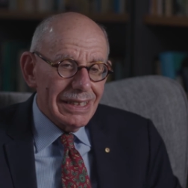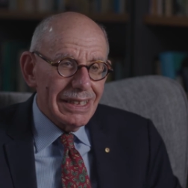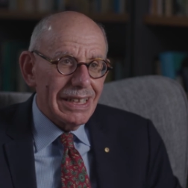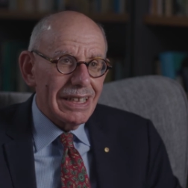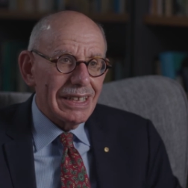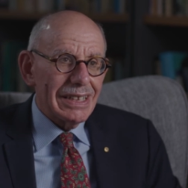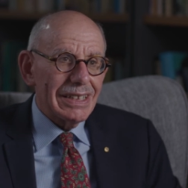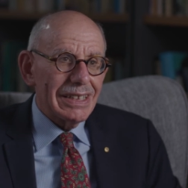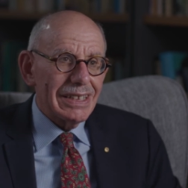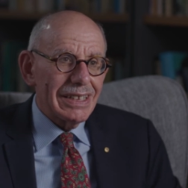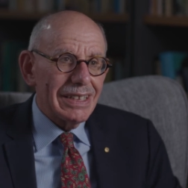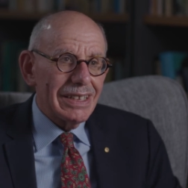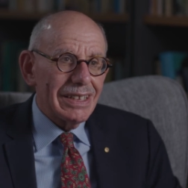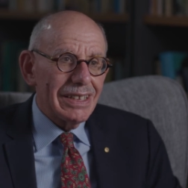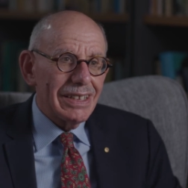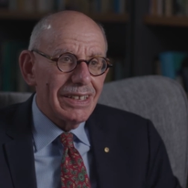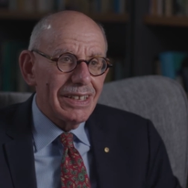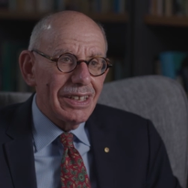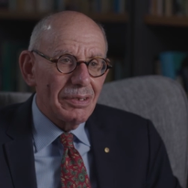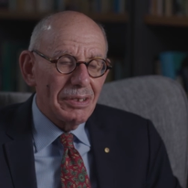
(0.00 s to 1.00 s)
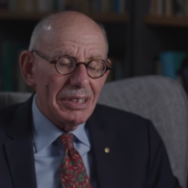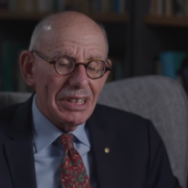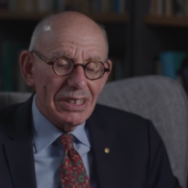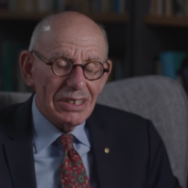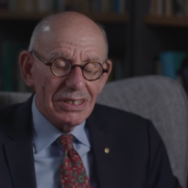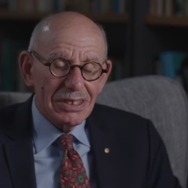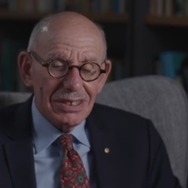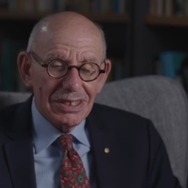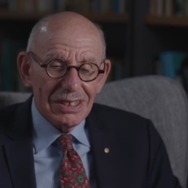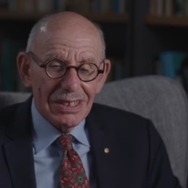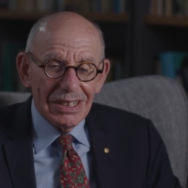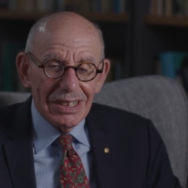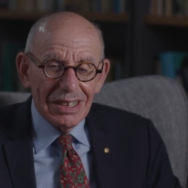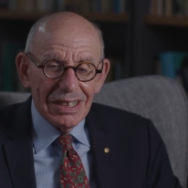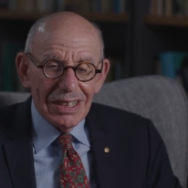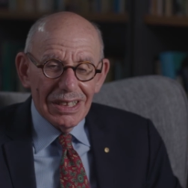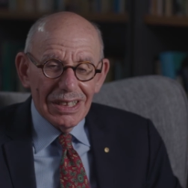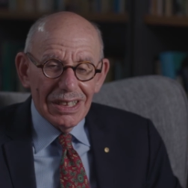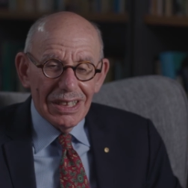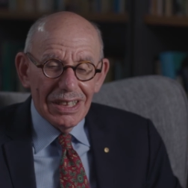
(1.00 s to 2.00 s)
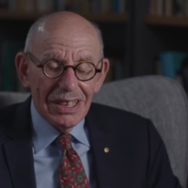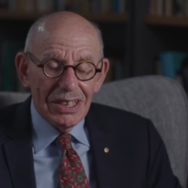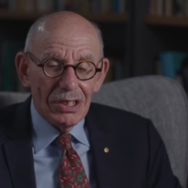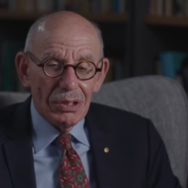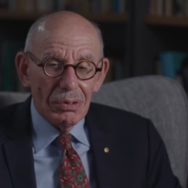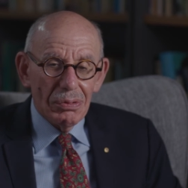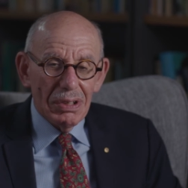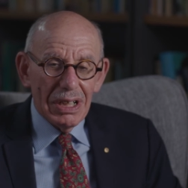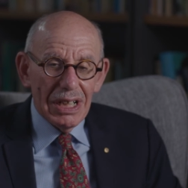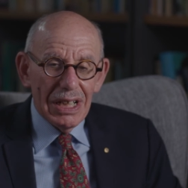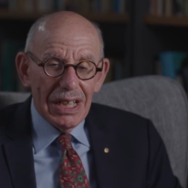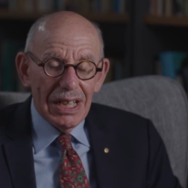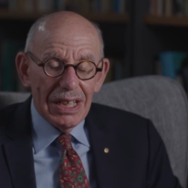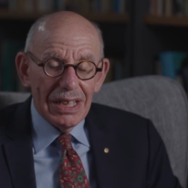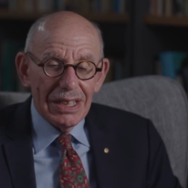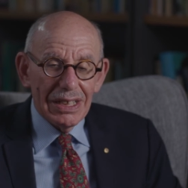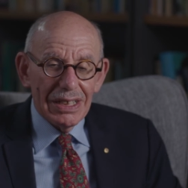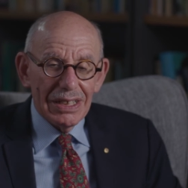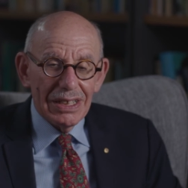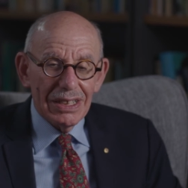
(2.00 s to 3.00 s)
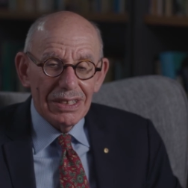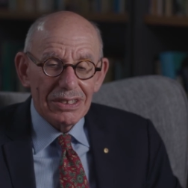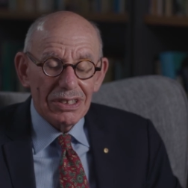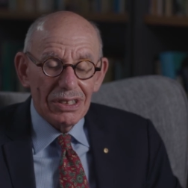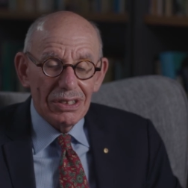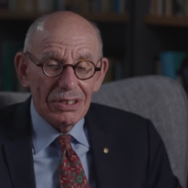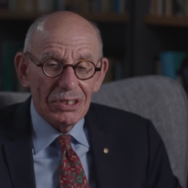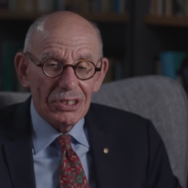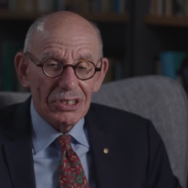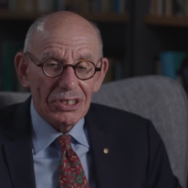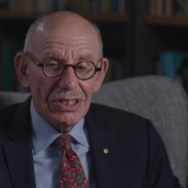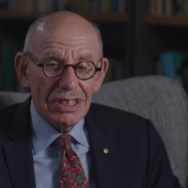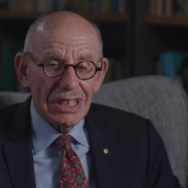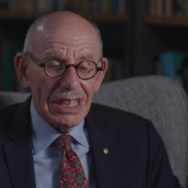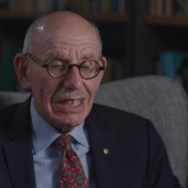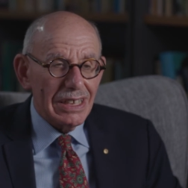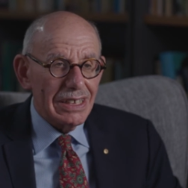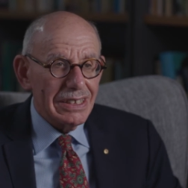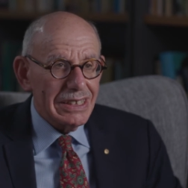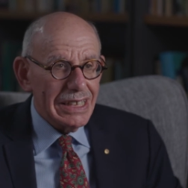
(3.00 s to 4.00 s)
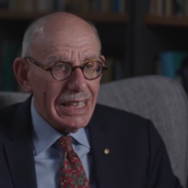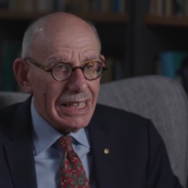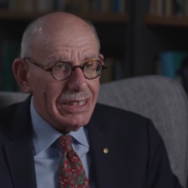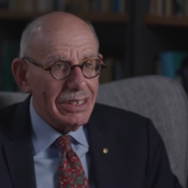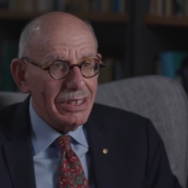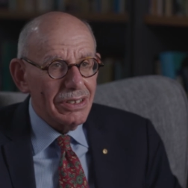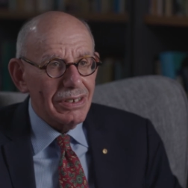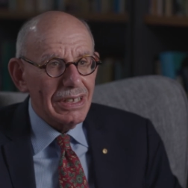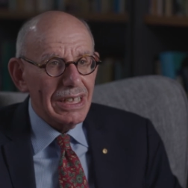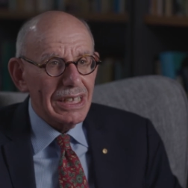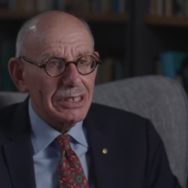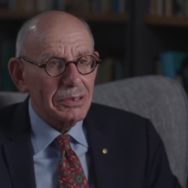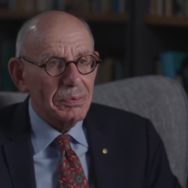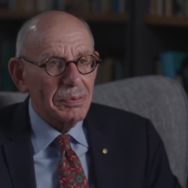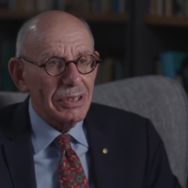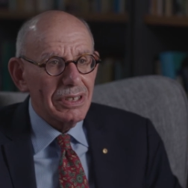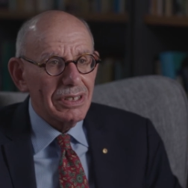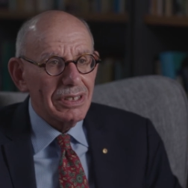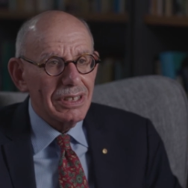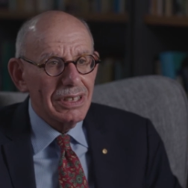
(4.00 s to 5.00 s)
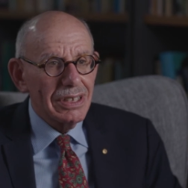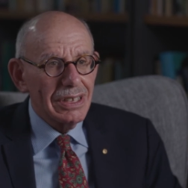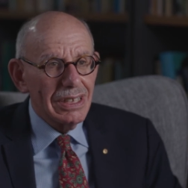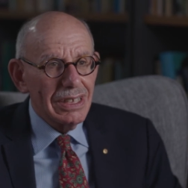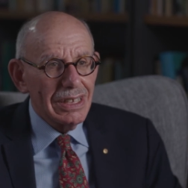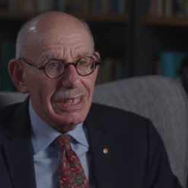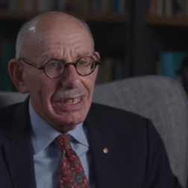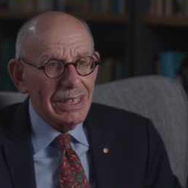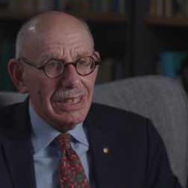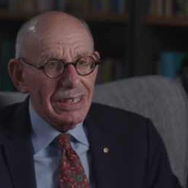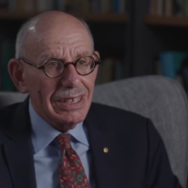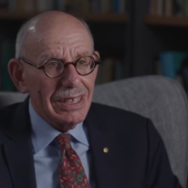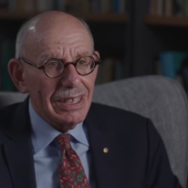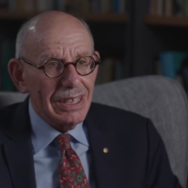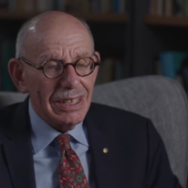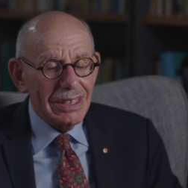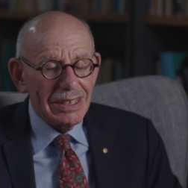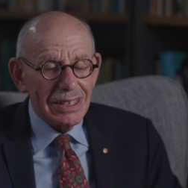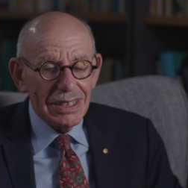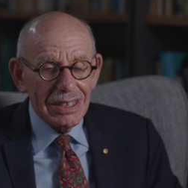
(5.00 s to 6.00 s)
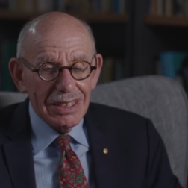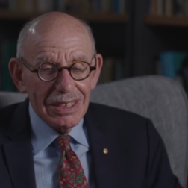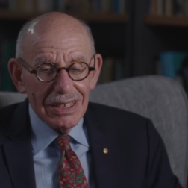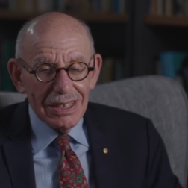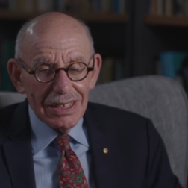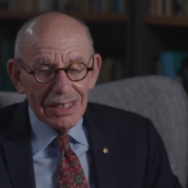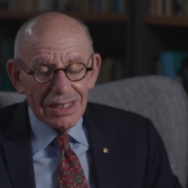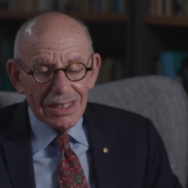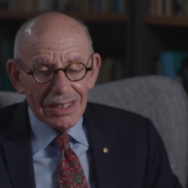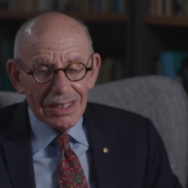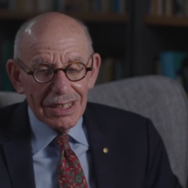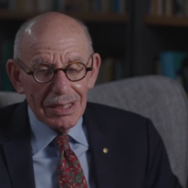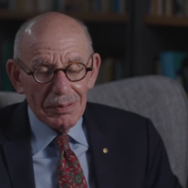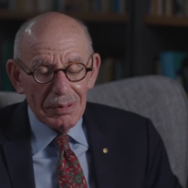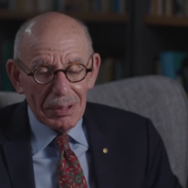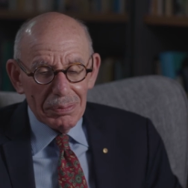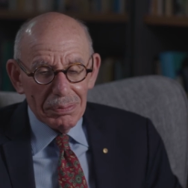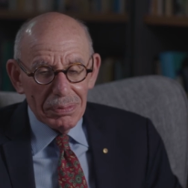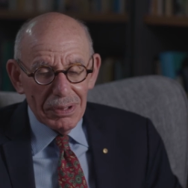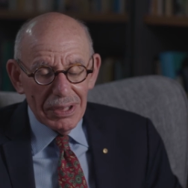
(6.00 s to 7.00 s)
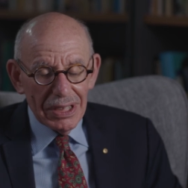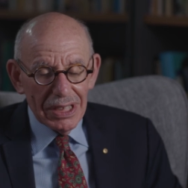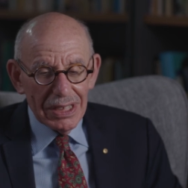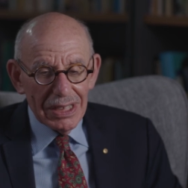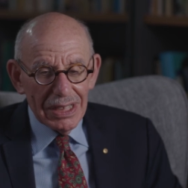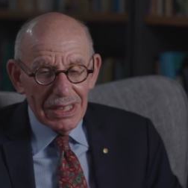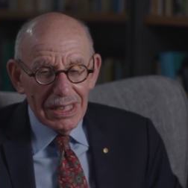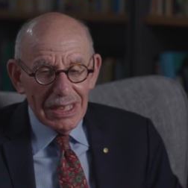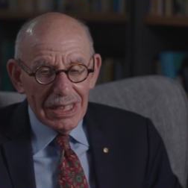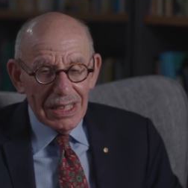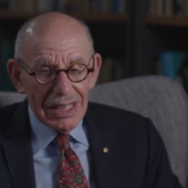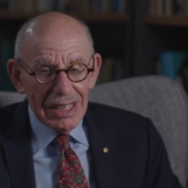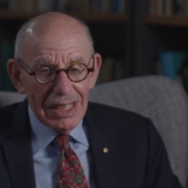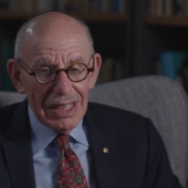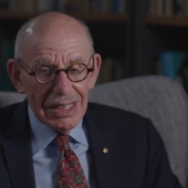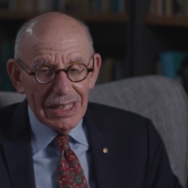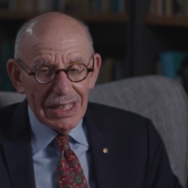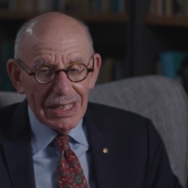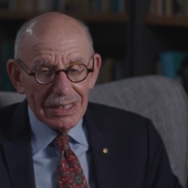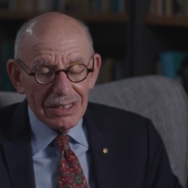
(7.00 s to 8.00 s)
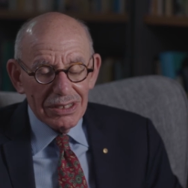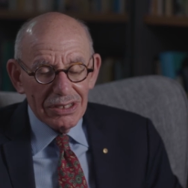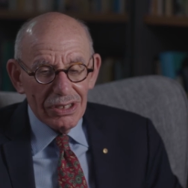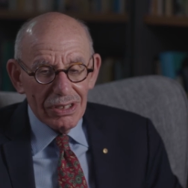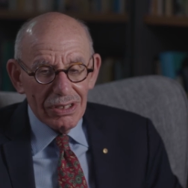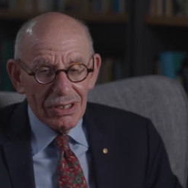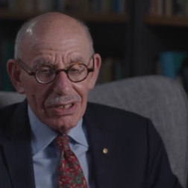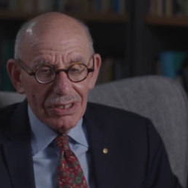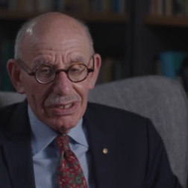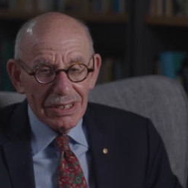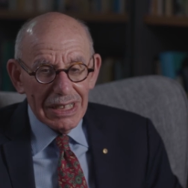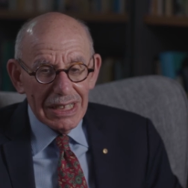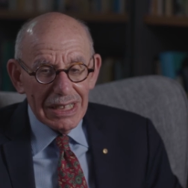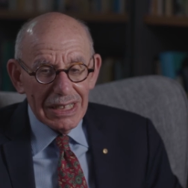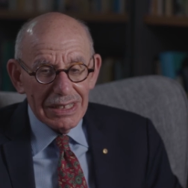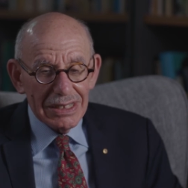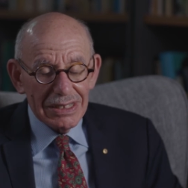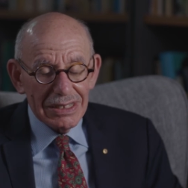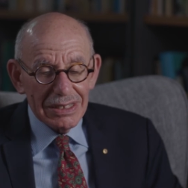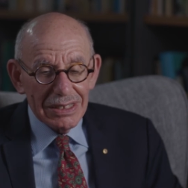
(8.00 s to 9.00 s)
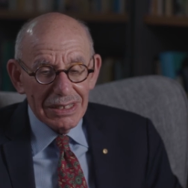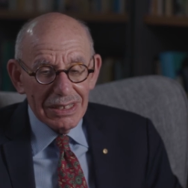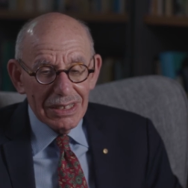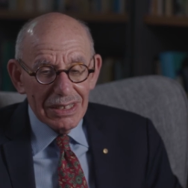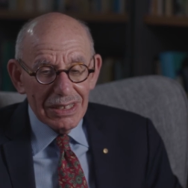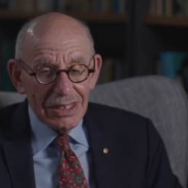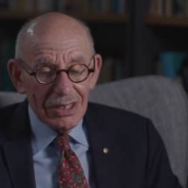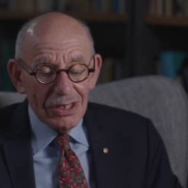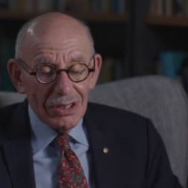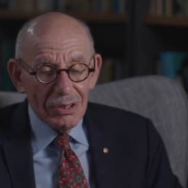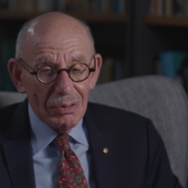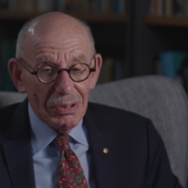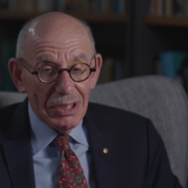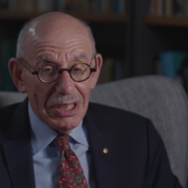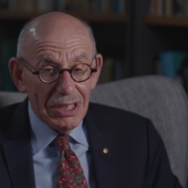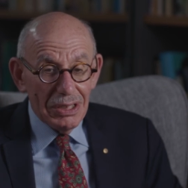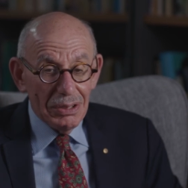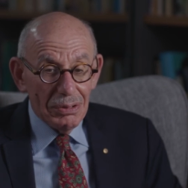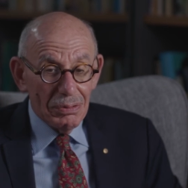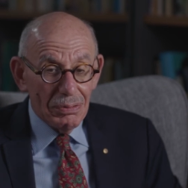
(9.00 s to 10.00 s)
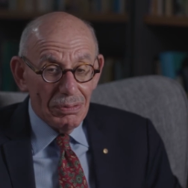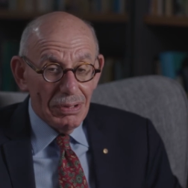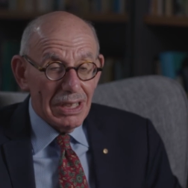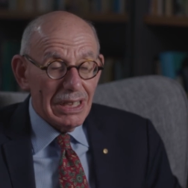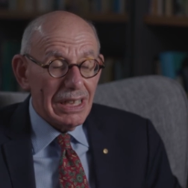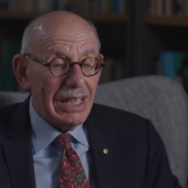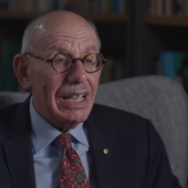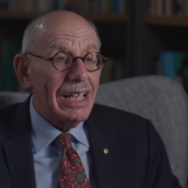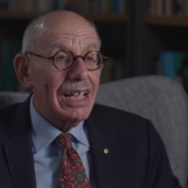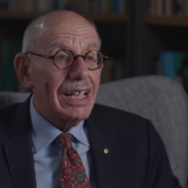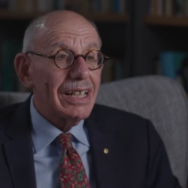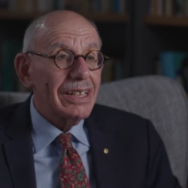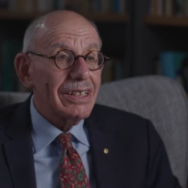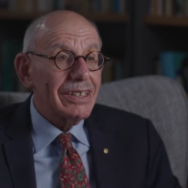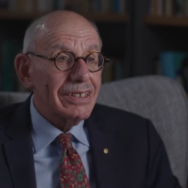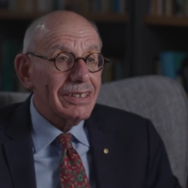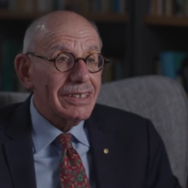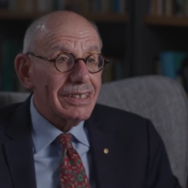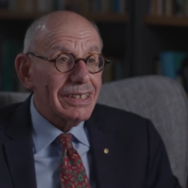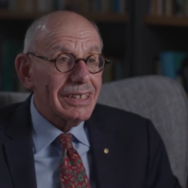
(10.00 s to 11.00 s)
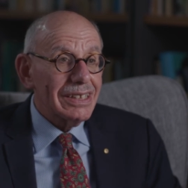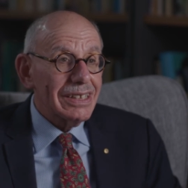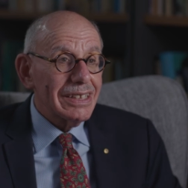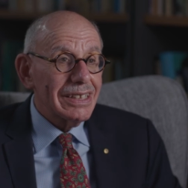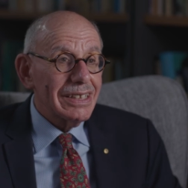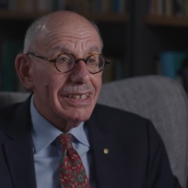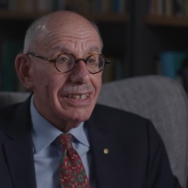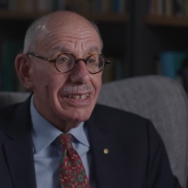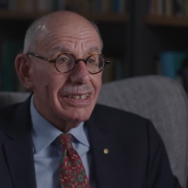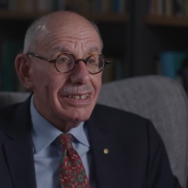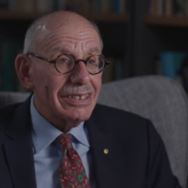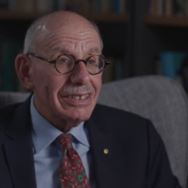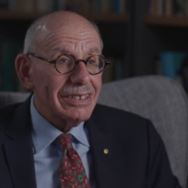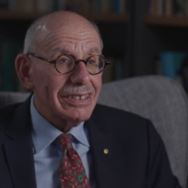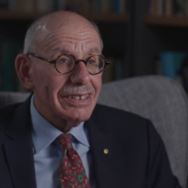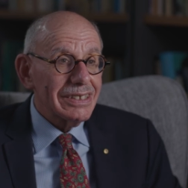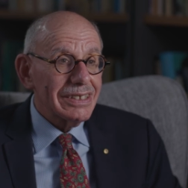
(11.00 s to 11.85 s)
that there is, in a way, a solution that a technical expert can come up with, and that so long as we rely on the